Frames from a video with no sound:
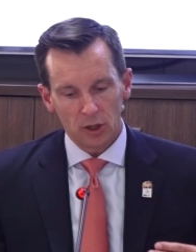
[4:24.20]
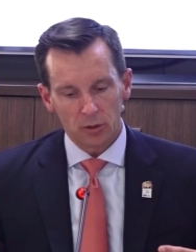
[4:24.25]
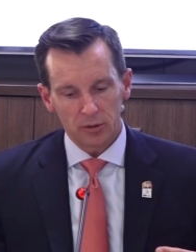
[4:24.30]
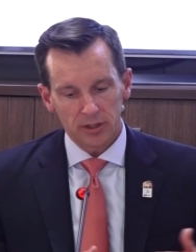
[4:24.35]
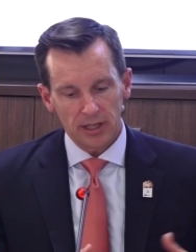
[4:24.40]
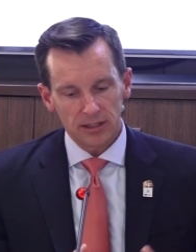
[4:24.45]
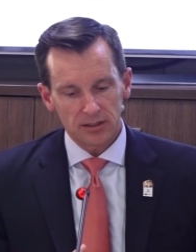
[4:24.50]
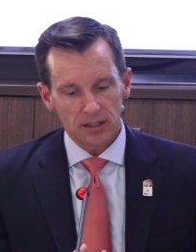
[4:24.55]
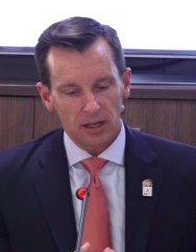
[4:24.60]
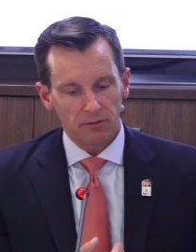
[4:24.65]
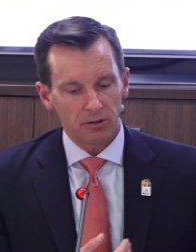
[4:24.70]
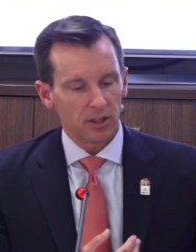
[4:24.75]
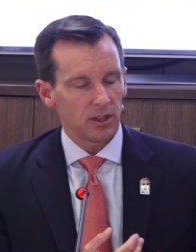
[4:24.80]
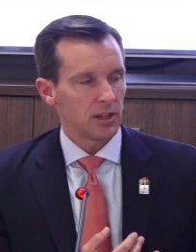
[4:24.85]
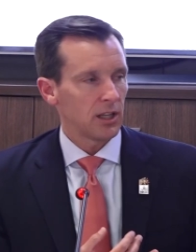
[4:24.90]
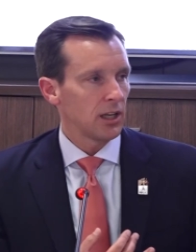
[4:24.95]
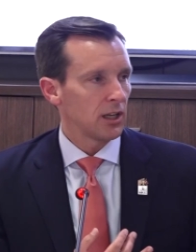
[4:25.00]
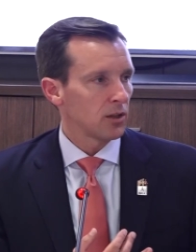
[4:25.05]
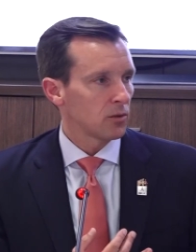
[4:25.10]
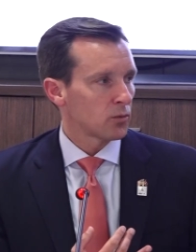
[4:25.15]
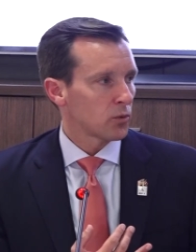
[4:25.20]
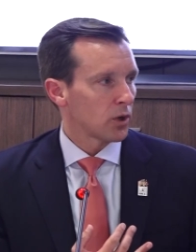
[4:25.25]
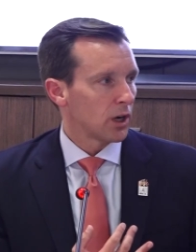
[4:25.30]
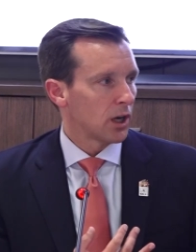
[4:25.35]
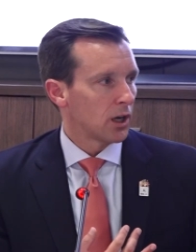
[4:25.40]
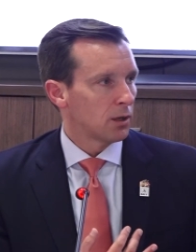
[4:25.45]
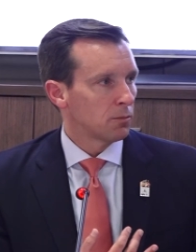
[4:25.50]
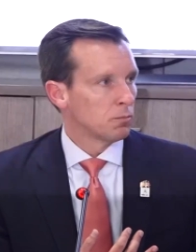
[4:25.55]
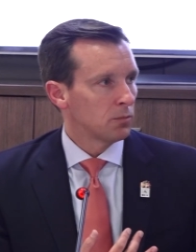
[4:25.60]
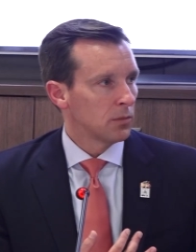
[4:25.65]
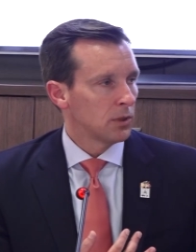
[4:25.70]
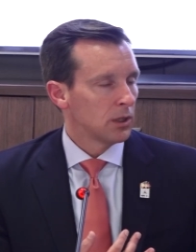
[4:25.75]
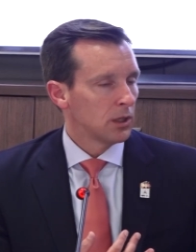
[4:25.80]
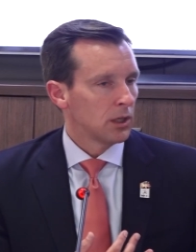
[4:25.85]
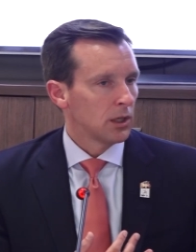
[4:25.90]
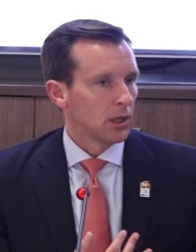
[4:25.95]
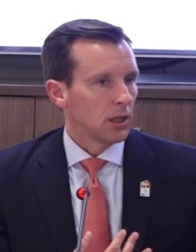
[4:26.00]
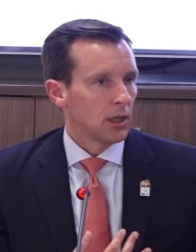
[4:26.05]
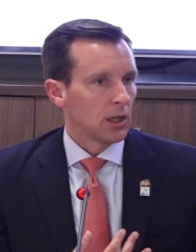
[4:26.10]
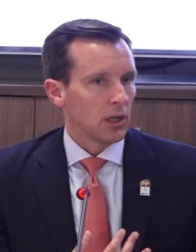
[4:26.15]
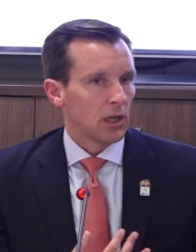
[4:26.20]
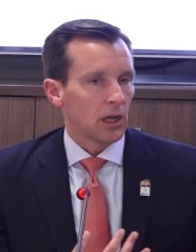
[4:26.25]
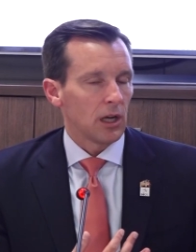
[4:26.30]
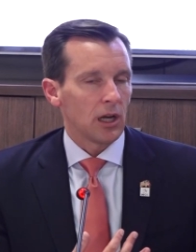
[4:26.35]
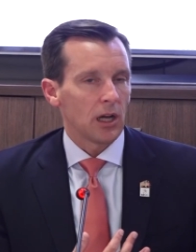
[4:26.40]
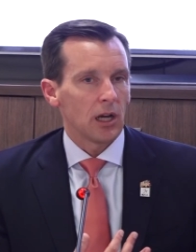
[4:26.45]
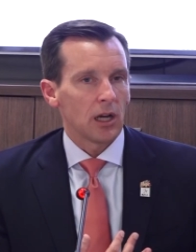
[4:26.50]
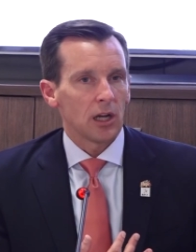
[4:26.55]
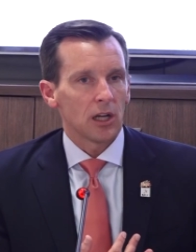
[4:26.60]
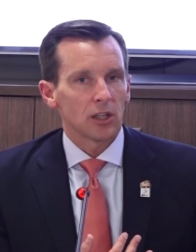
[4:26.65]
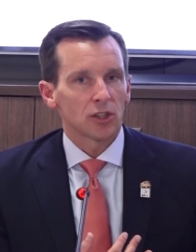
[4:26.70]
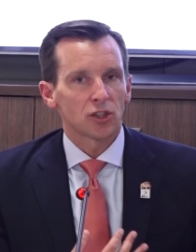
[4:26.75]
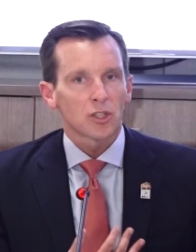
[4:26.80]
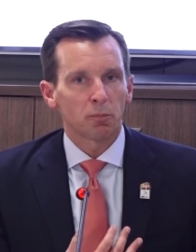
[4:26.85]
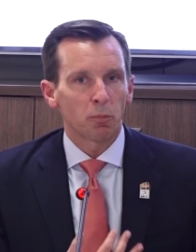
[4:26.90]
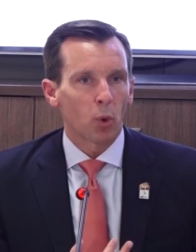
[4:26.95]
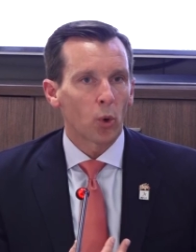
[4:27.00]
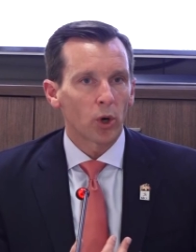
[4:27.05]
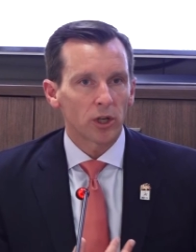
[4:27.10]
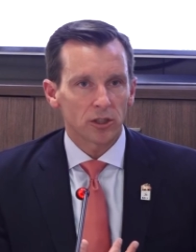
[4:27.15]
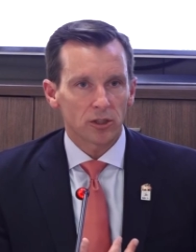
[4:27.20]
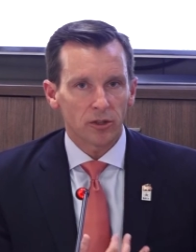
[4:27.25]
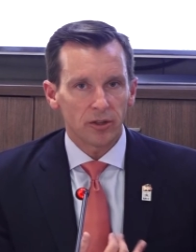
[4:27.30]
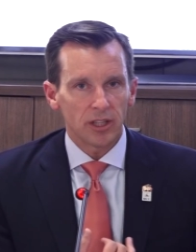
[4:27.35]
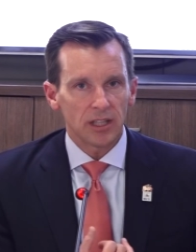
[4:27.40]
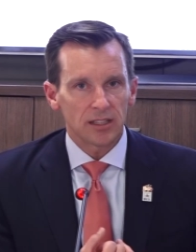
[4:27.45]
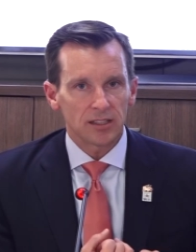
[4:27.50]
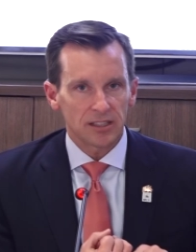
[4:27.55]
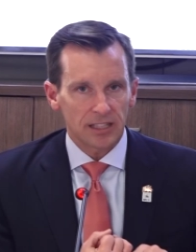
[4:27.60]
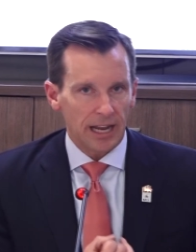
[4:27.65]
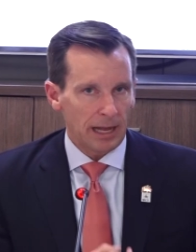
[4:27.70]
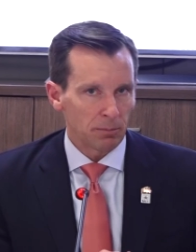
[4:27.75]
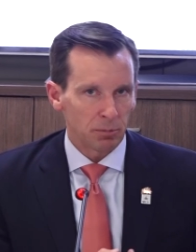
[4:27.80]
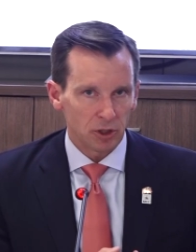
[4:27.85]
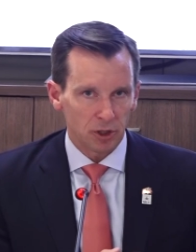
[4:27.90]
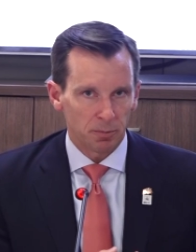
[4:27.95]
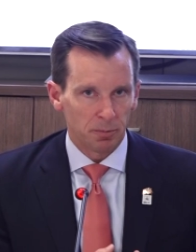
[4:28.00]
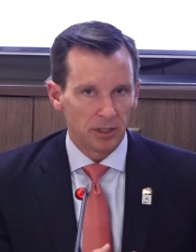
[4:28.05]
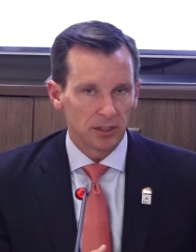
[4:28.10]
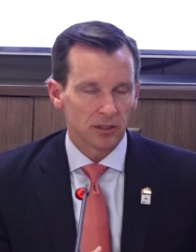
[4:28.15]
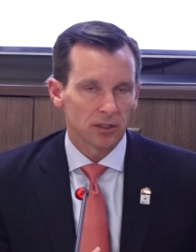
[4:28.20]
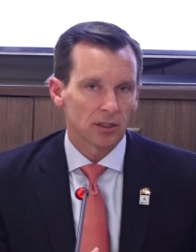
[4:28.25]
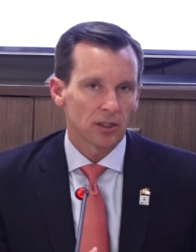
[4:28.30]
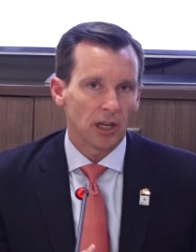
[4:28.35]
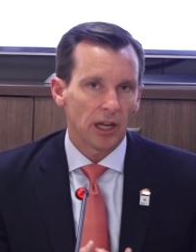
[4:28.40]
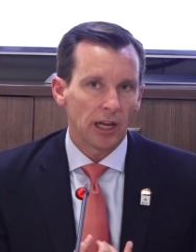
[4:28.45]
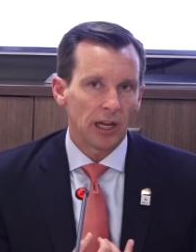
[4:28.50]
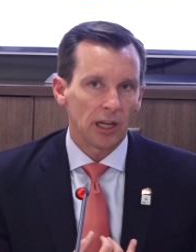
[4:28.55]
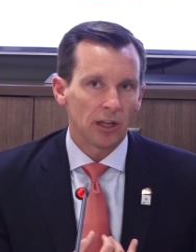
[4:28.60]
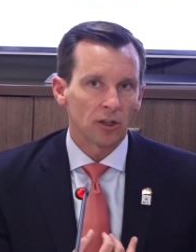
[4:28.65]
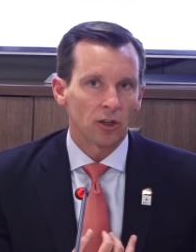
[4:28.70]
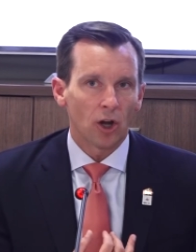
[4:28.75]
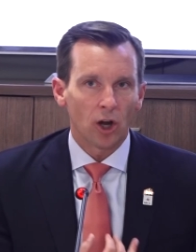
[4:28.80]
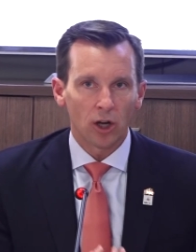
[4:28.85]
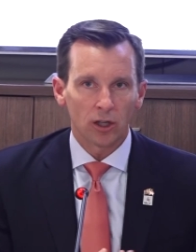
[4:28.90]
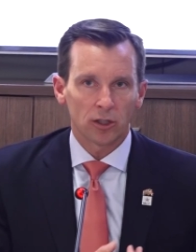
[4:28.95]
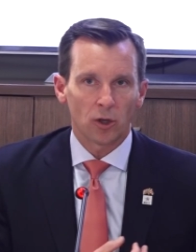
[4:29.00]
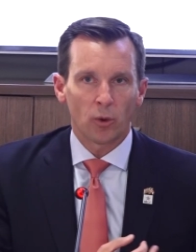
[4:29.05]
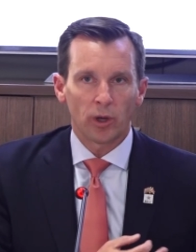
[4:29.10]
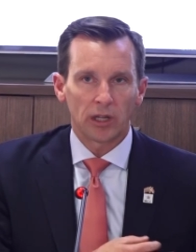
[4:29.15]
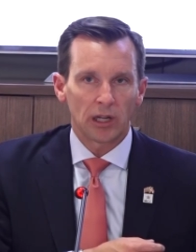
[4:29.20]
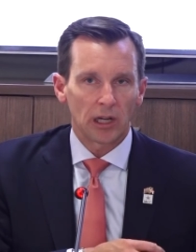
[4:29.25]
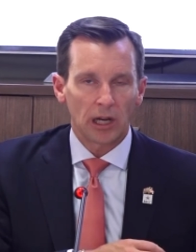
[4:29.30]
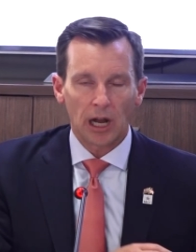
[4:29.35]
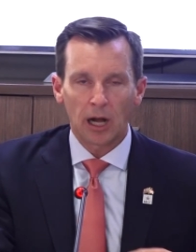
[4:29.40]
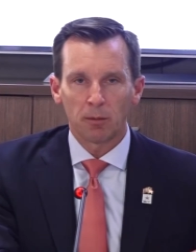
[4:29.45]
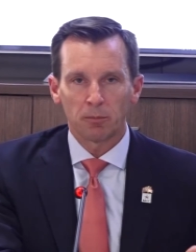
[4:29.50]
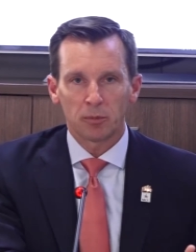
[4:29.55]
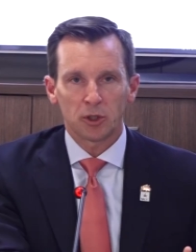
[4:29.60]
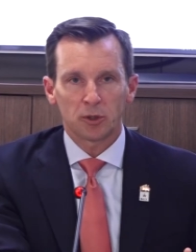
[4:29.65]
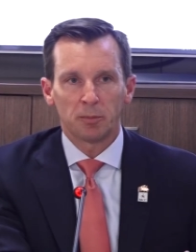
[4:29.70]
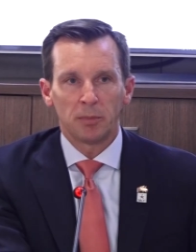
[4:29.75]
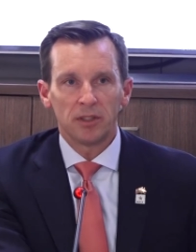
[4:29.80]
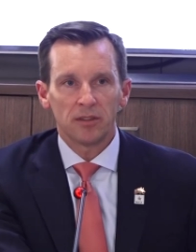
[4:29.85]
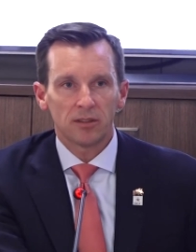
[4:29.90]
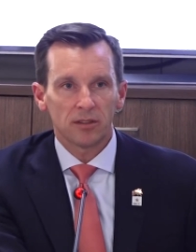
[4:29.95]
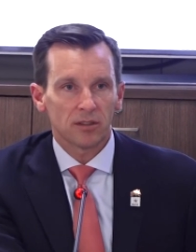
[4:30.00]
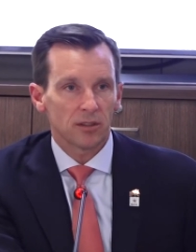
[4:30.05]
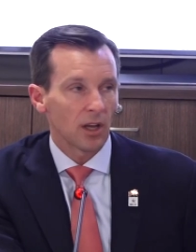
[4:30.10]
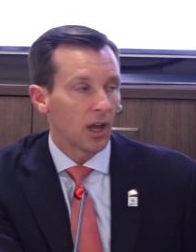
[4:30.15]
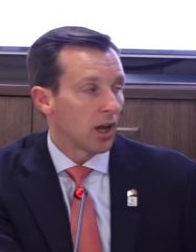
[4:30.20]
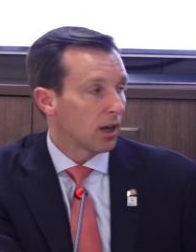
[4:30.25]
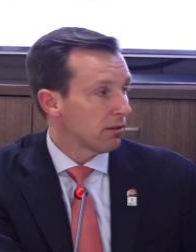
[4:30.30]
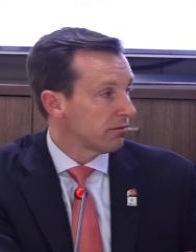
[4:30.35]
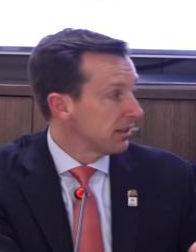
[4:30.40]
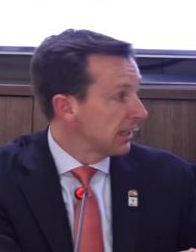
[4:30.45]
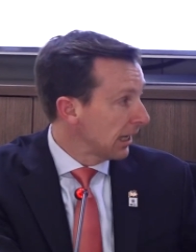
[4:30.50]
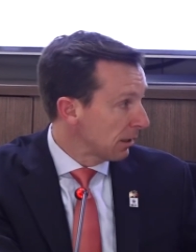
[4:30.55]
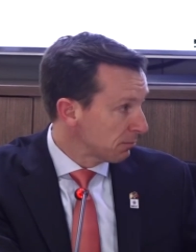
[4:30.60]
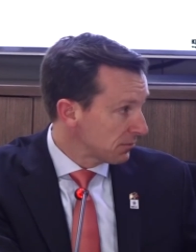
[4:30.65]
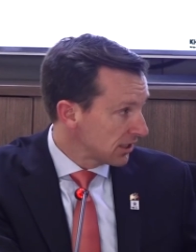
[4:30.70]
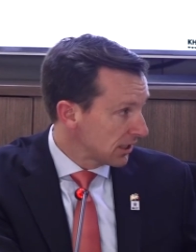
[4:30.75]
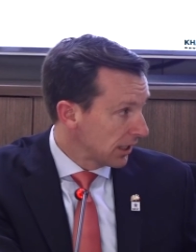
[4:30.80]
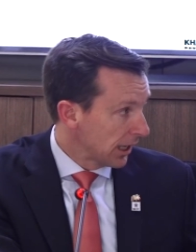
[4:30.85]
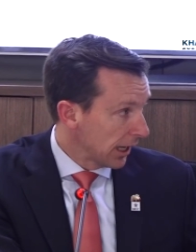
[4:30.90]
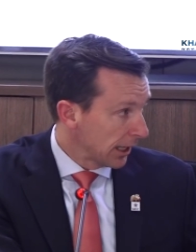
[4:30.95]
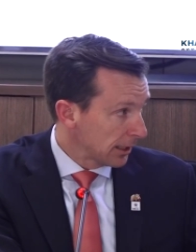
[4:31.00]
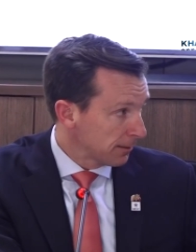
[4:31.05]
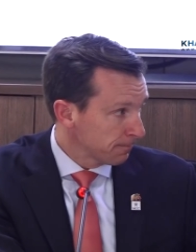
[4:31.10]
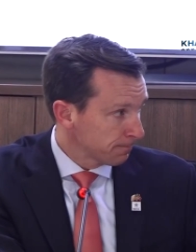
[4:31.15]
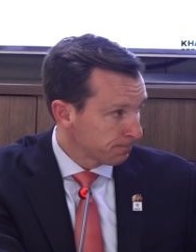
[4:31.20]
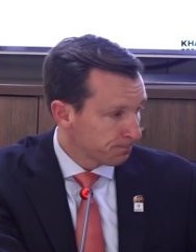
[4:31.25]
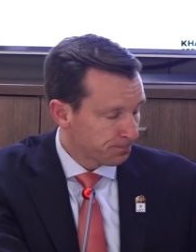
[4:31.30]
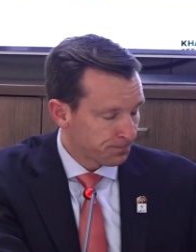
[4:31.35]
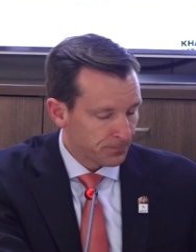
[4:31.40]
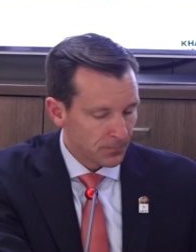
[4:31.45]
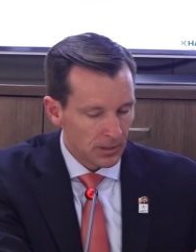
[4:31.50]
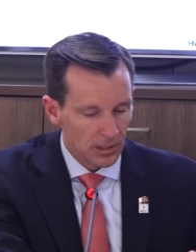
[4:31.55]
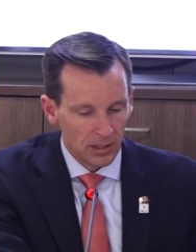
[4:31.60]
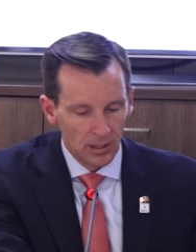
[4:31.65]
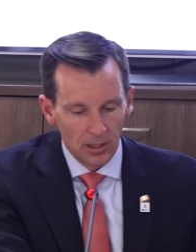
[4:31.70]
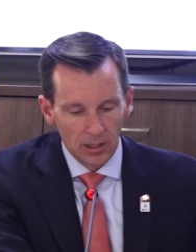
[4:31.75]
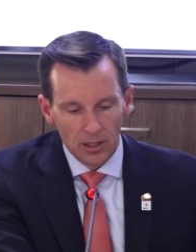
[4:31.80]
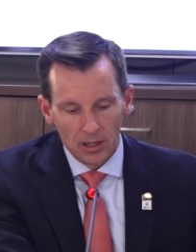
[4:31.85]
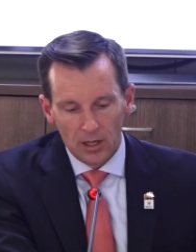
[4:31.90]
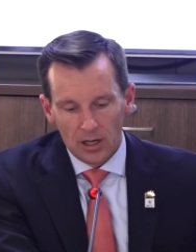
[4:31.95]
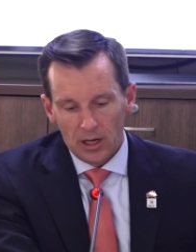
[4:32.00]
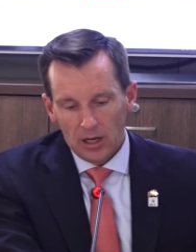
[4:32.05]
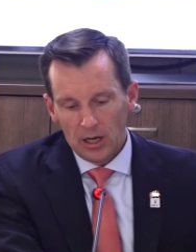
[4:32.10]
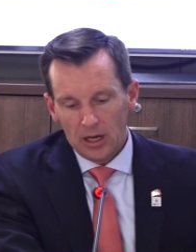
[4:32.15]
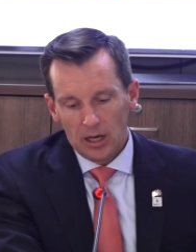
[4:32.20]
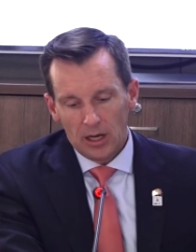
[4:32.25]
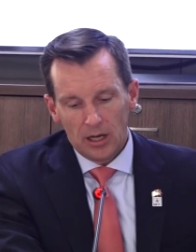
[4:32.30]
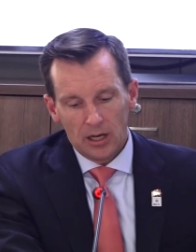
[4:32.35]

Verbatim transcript: know, that's everything from uh, support to the establishment and ongoing accomplishments of the MCA. Uh,